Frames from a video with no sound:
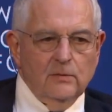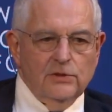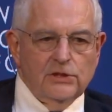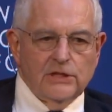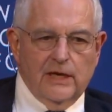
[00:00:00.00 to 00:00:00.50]

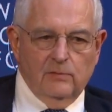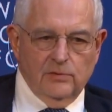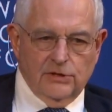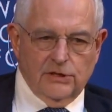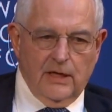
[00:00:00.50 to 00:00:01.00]
which is, I
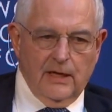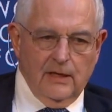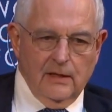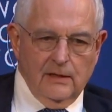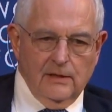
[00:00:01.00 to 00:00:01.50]
would
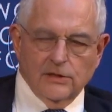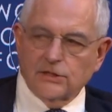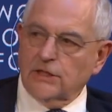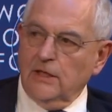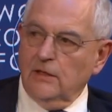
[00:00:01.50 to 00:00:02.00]
say, the
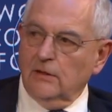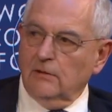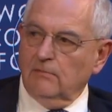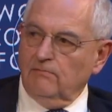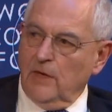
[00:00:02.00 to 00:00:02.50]

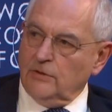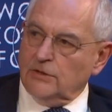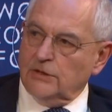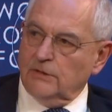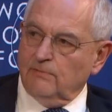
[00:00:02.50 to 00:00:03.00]
single
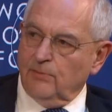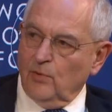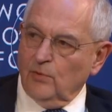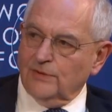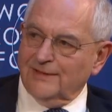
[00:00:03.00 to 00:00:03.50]
most
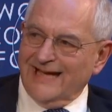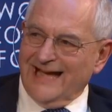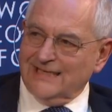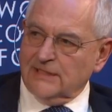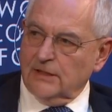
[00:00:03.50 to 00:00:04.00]
important
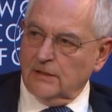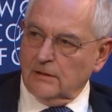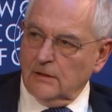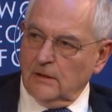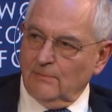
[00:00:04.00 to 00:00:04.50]

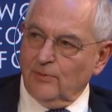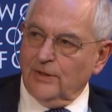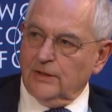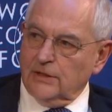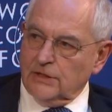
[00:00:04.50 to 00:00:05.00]
asset
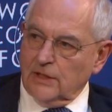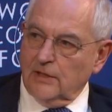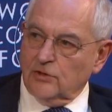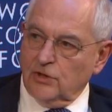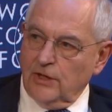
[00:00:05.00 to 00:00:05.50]
Britain as a
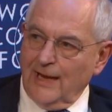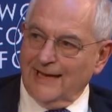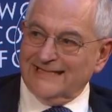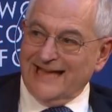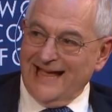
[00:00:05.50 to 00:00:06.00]
country
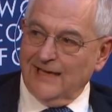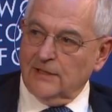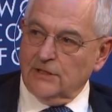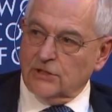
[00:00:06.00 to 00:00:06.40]
has had